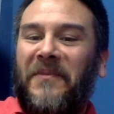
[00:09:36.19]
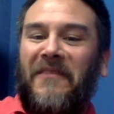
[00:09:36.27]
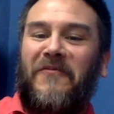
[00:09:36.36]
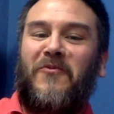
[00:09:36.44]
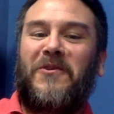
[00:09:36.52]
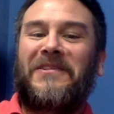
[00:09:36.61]

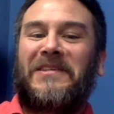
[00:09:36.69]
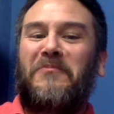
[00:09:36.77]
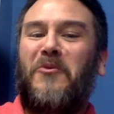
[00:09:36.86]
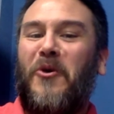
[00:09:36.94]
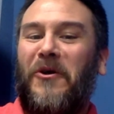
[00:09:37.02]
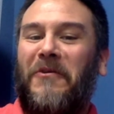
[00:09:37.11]
If you want to see
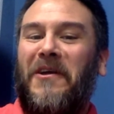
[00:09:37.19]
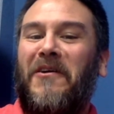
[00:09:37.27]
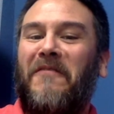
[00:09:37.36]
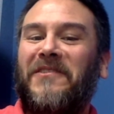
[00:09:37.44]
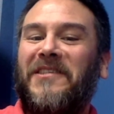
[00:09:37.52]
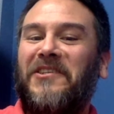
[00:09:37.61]
more great
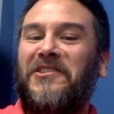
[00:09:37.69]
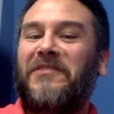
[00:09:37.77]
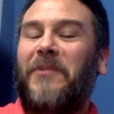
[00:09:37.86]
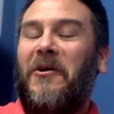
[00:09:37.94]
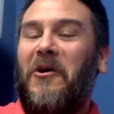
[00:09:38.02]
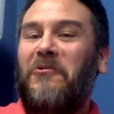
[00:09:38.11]
conversations
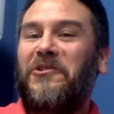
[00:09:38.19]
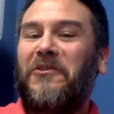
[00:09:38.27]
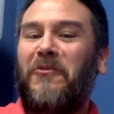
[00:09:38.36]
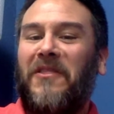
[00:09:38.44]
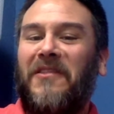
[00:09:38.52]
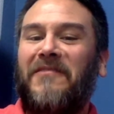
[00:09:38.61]
about
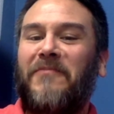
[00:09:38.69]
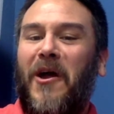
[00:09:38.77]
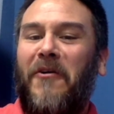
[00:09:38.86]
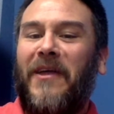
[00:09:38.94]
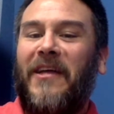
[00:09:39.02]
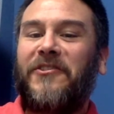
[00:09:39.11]
coaching with
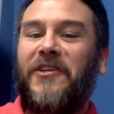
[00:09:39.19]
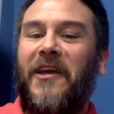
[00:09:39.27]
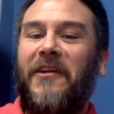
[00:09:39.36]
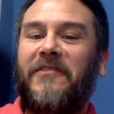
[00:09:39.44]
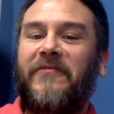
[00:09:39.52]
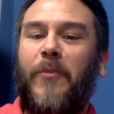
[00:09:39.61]
inspiring
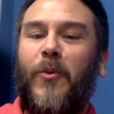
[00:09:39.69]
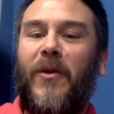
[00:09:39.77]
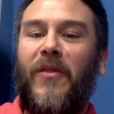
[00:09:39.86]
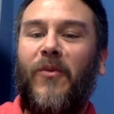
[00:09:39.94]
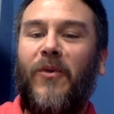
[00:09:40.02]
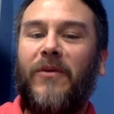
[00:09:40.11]
educators from
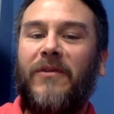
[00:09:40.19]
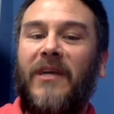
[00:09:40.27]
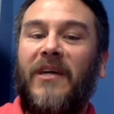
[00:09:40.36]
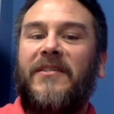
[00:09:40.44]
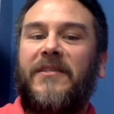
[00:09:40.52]
around the world,